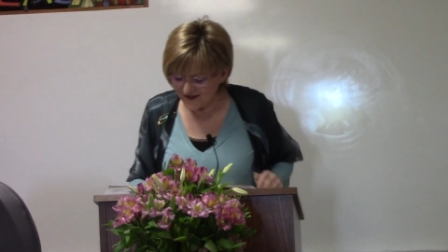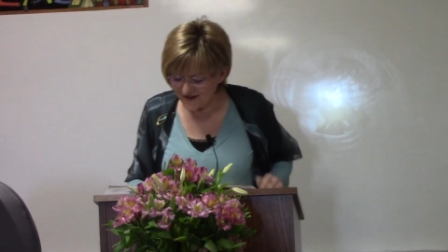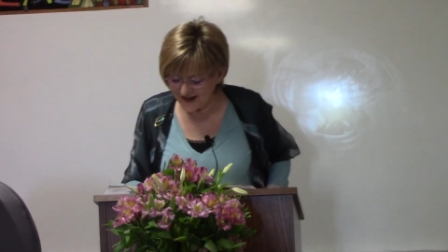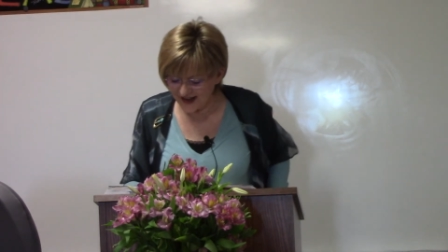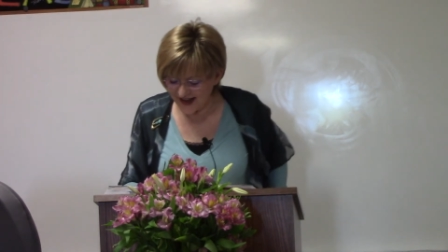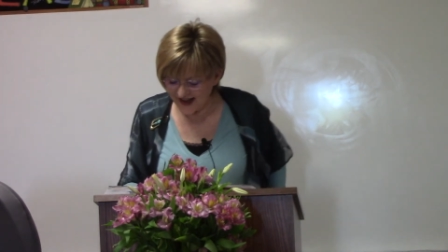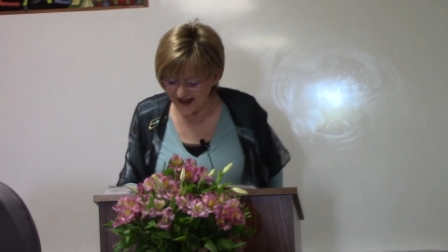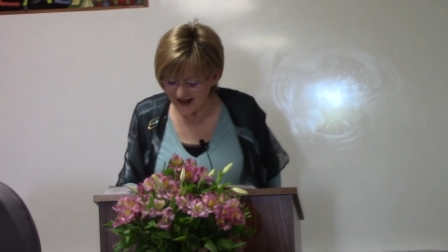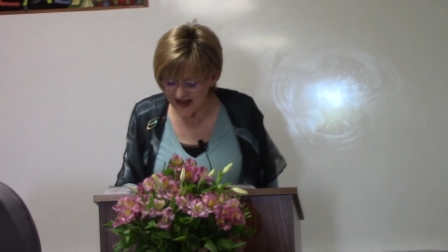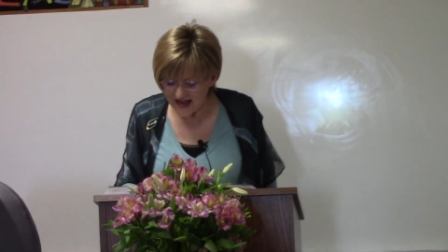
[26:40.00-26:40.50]

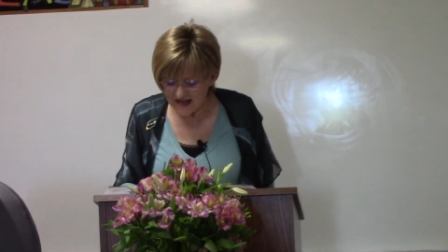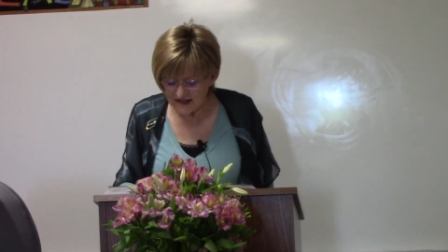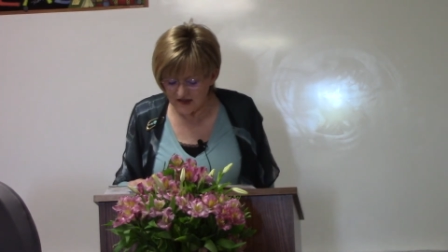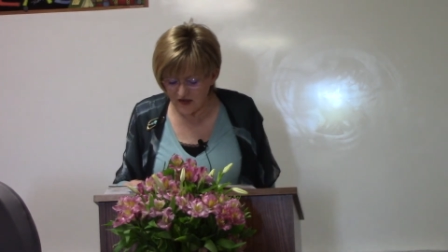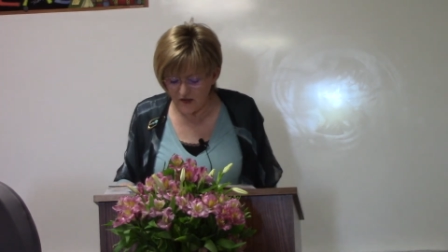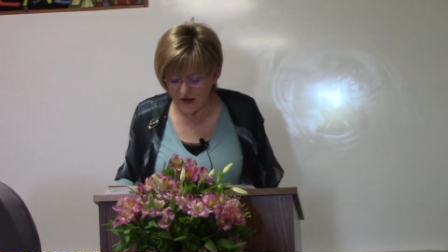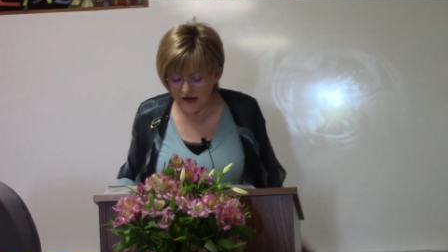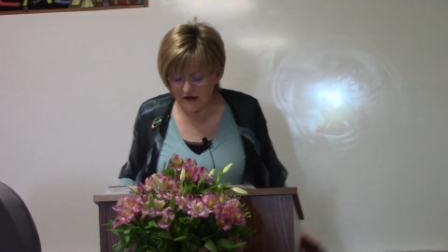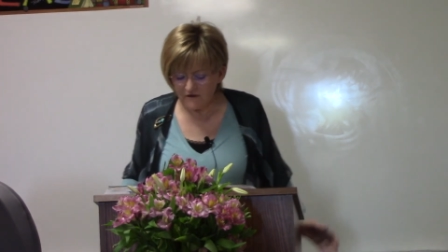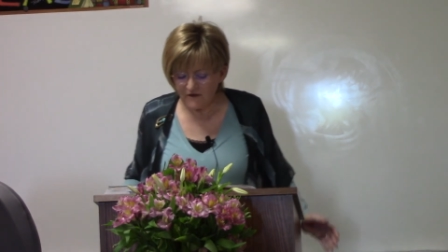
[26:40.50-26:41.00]
okay,
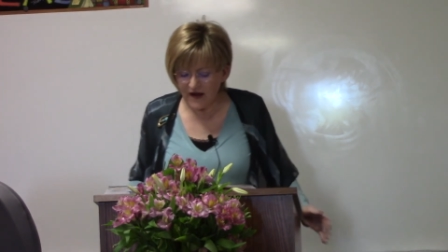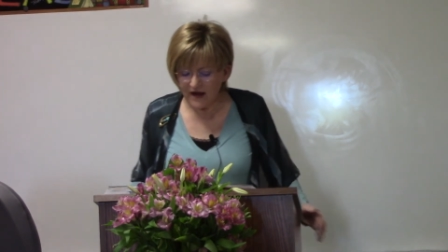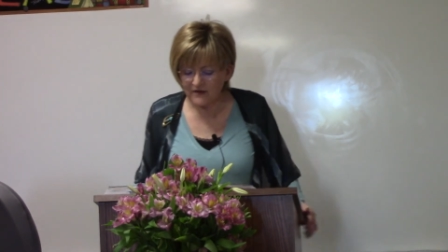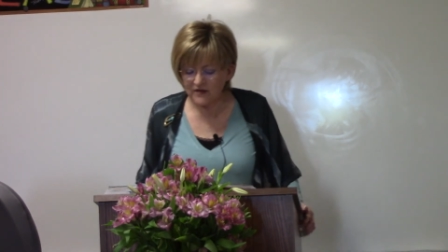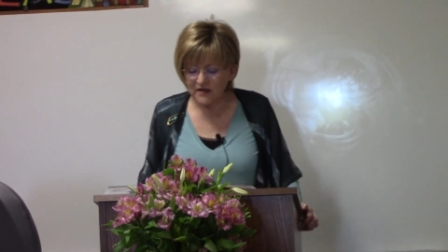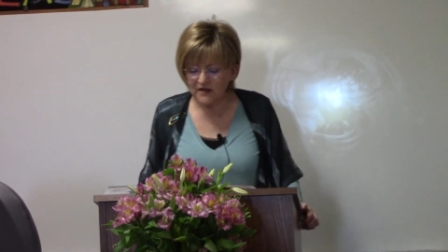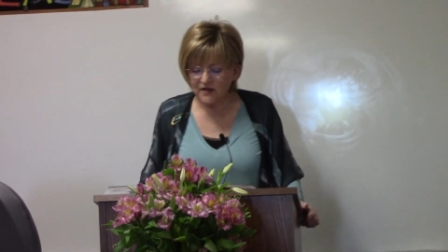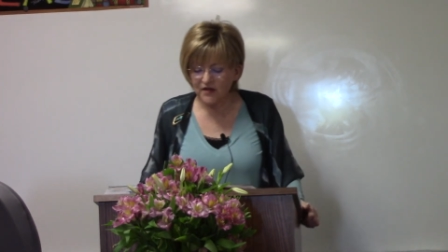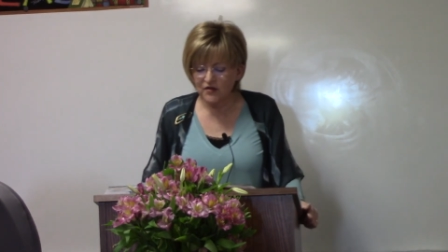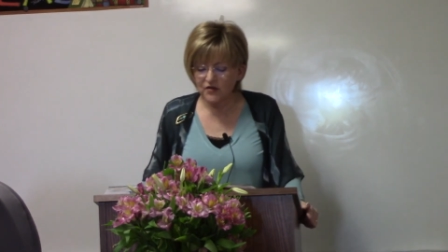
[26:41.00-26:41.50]
so he
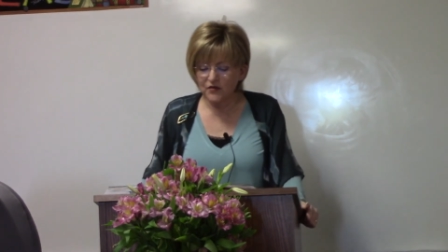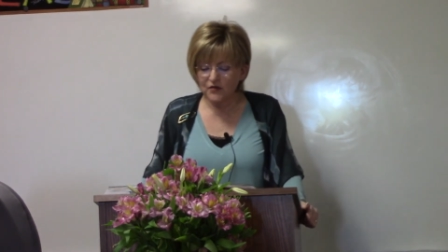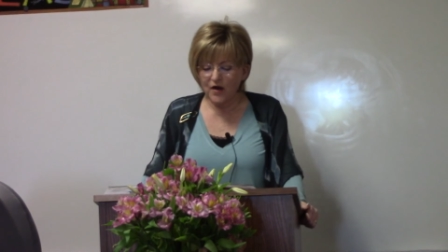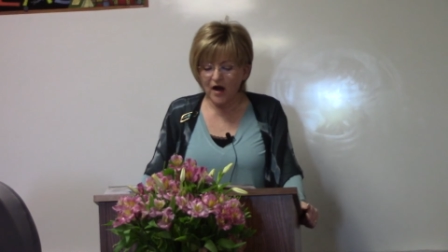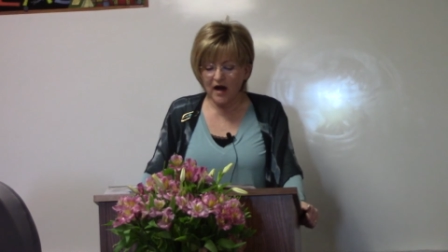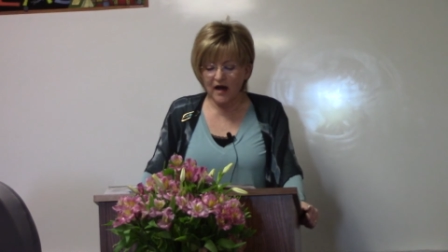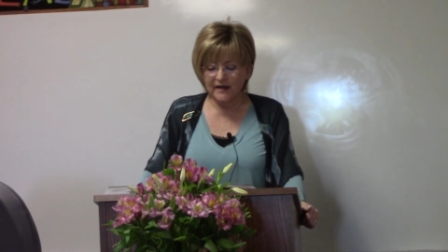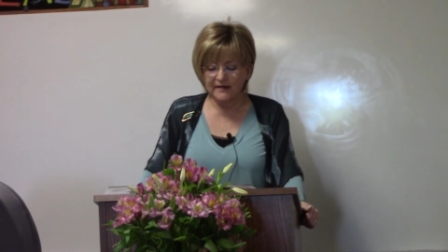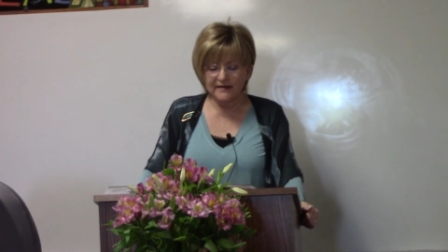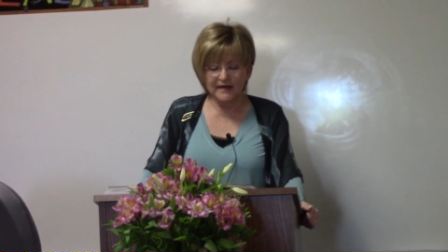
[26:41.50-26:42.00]
founded the new
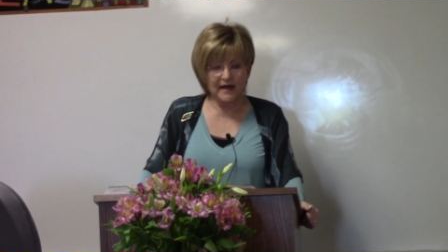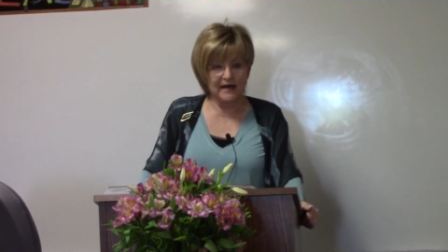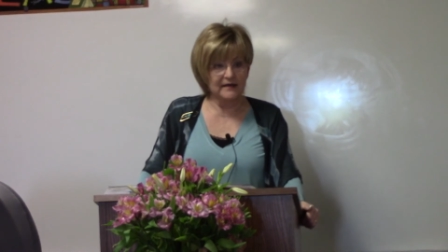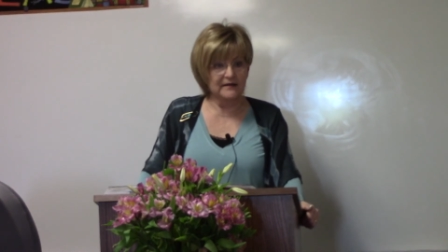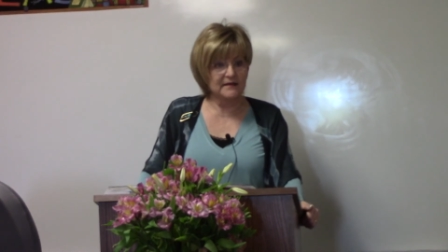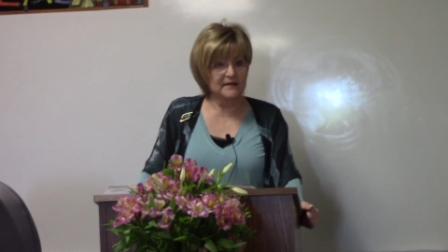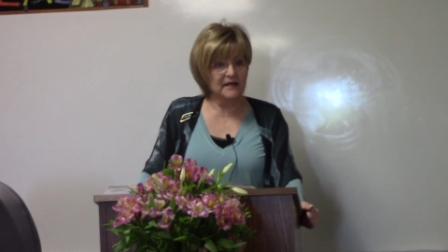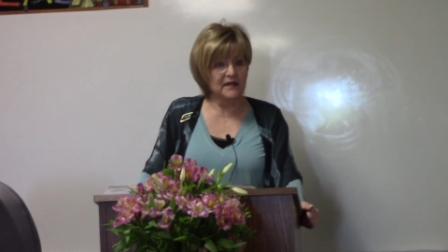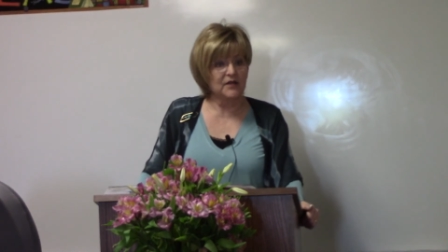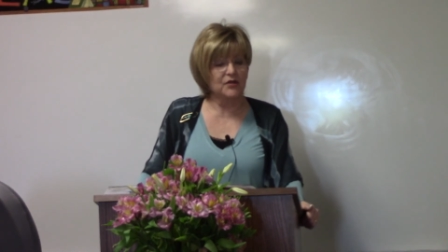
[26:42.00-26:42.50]
Han
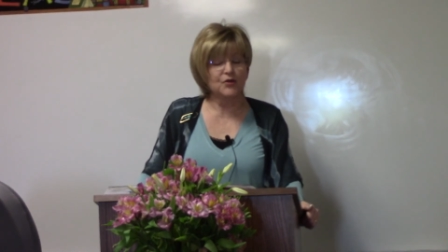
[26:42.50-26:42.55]
dynasty,